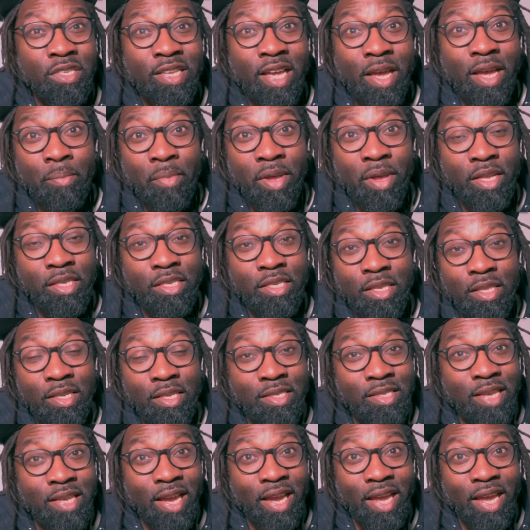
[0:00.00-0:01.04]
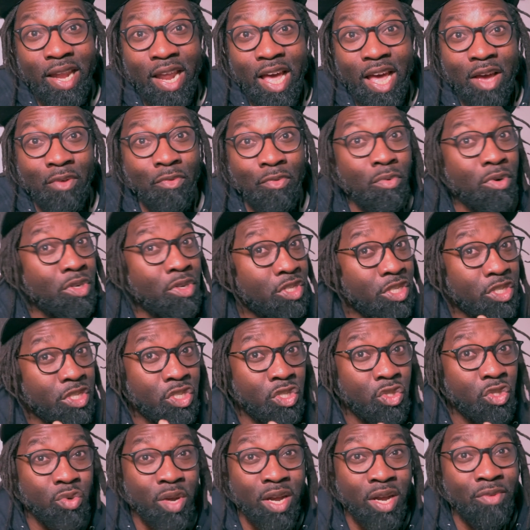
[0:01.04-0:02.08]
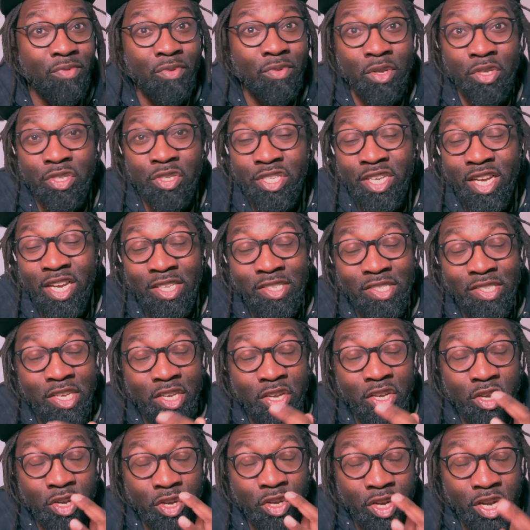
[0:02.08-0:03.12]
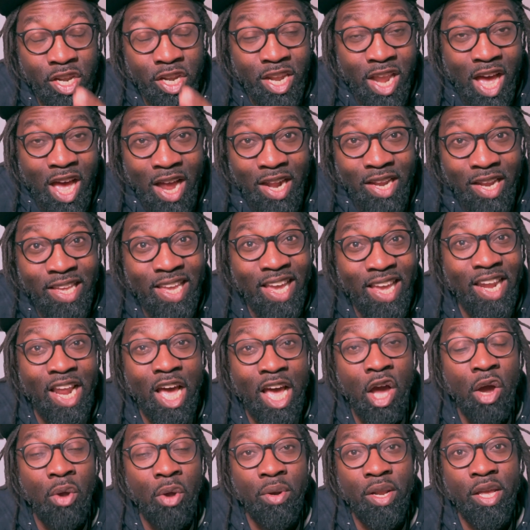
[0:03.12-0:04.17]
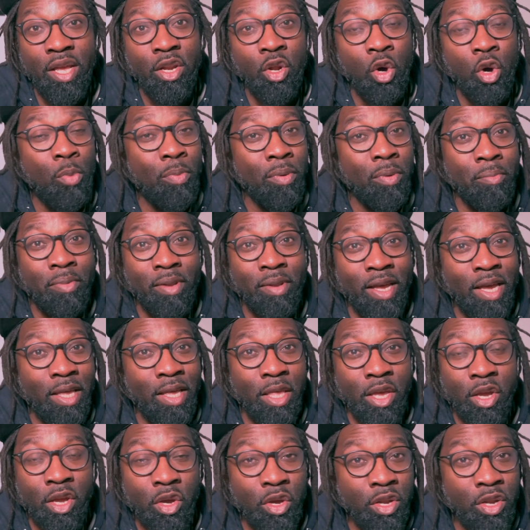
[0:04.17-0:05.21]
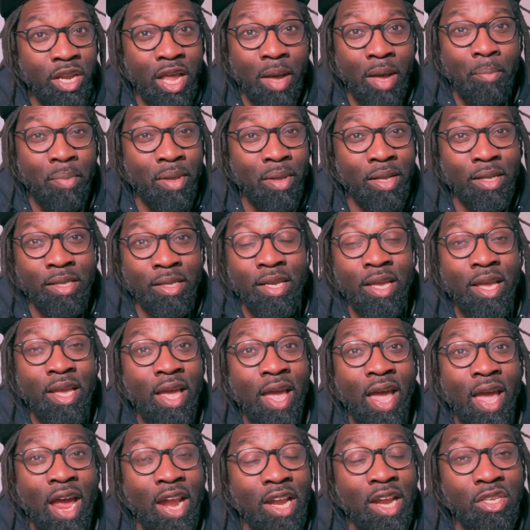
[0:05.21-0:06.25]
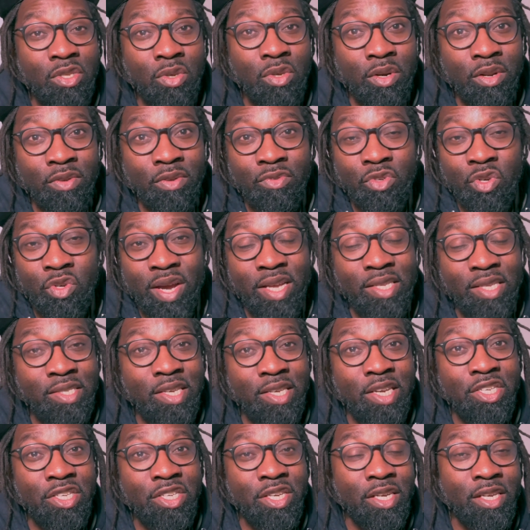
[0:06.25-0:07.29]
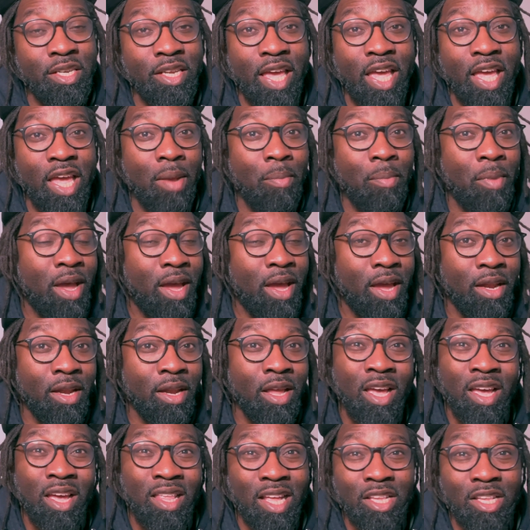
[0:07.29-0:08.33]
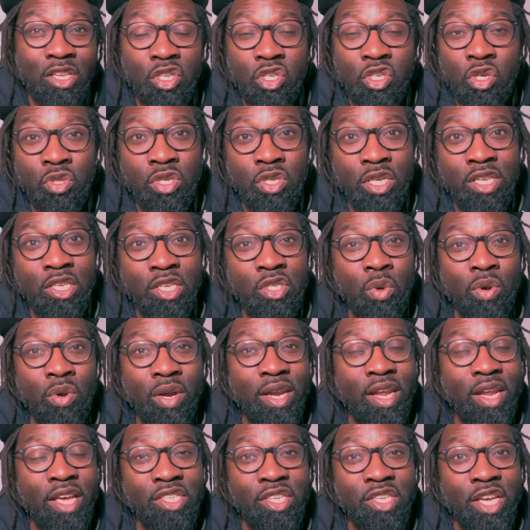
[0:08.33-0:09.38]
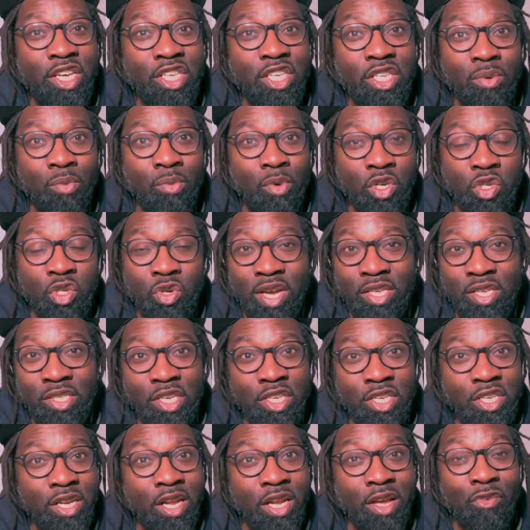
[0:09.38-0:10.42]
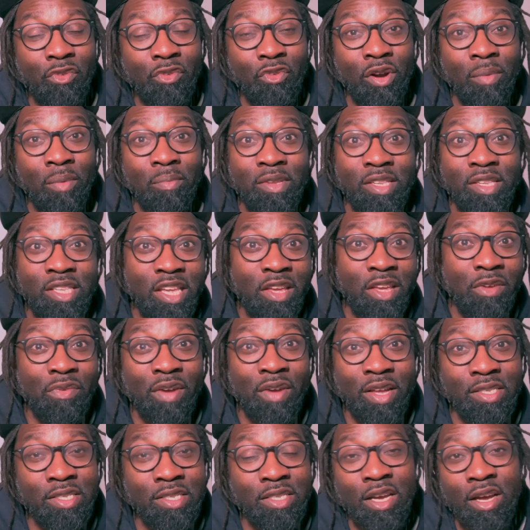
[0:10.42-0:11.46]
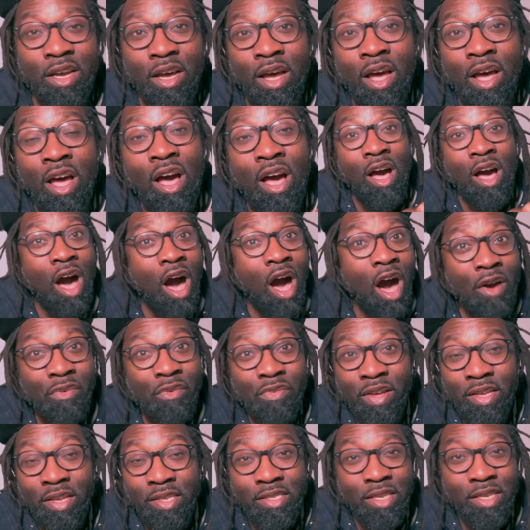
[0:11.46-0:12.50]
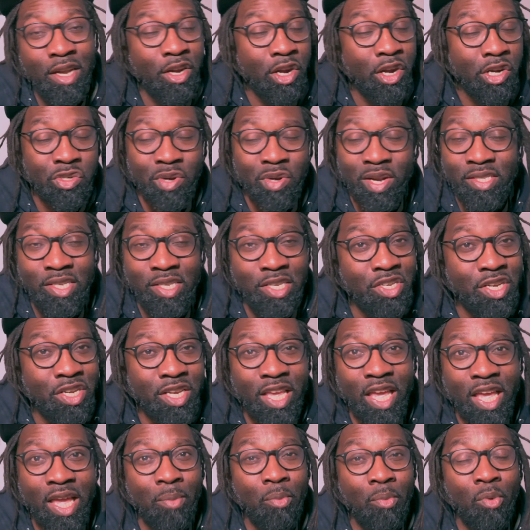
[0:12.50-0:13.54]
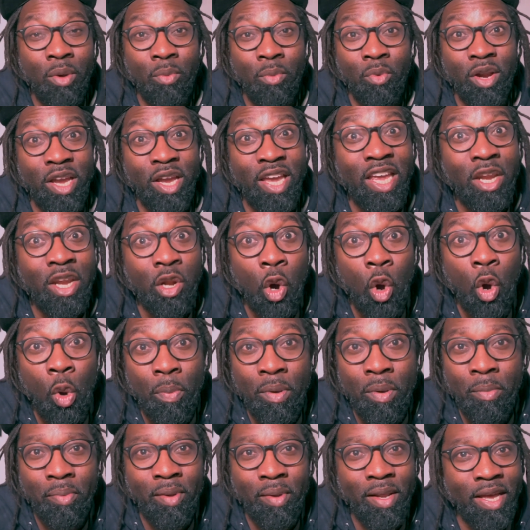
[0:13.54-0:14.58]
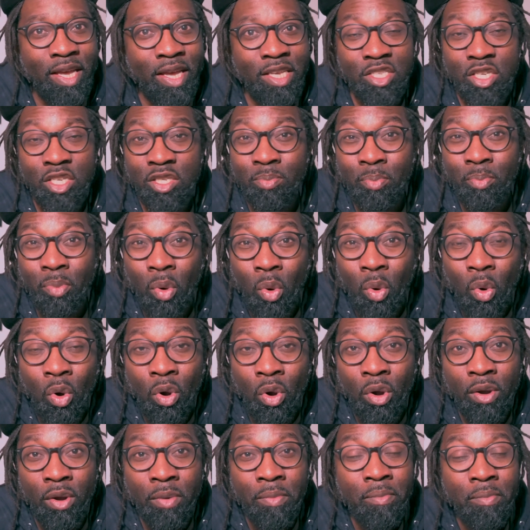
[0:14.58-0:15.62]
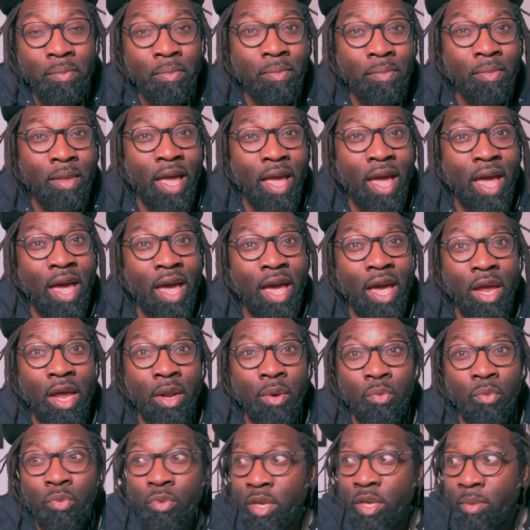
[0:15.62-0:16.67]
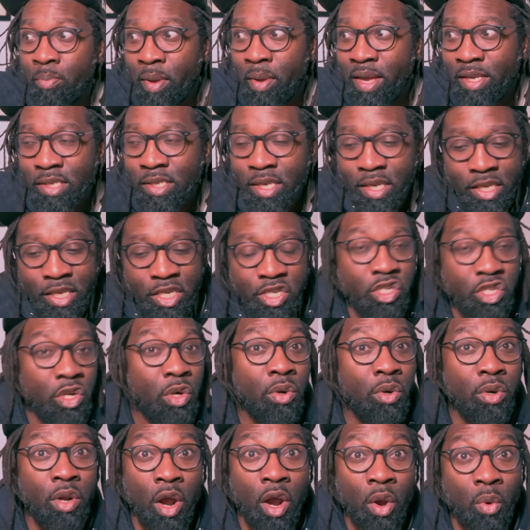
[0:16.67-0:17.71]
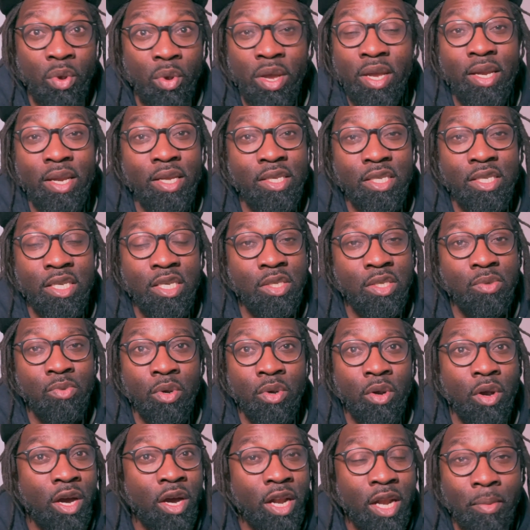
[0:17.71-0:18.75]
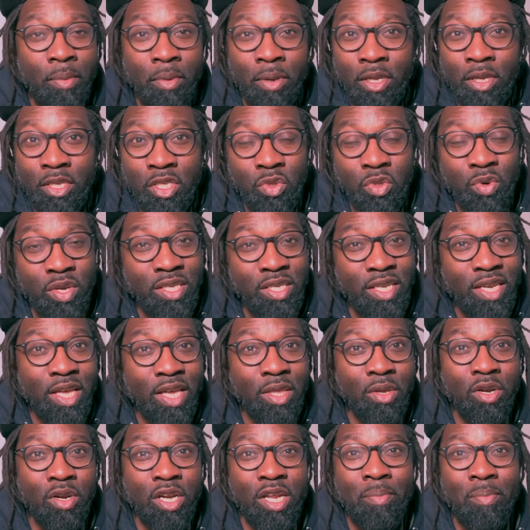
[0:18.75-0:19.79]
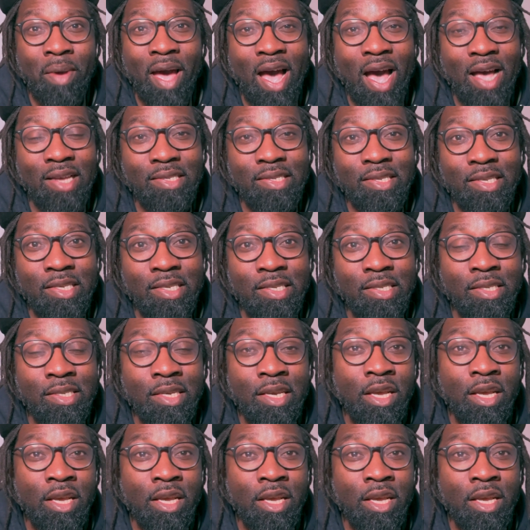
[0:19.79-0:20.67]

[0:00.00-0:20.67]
10 minutes of the second half were just dreadful. Chelsea could not get out in open play. They could not build any sort of transition game, and that just shows a disorganization when transitioning from defense to offense. Our transition game when we're in open play is just poor. And we basically showed our weaknesses. We were unable to string together any passes.